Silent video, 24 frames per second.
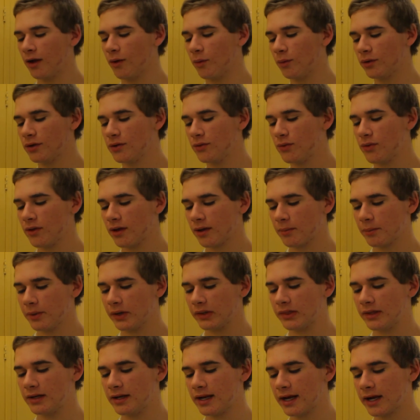Uh, what do you
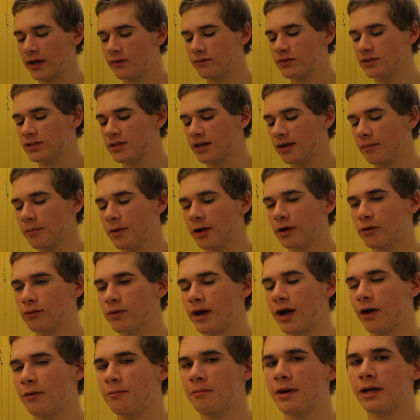think about the negative
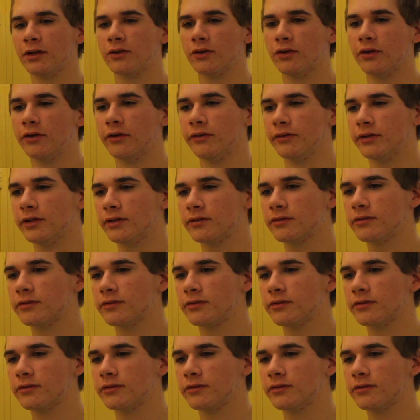stigma around mental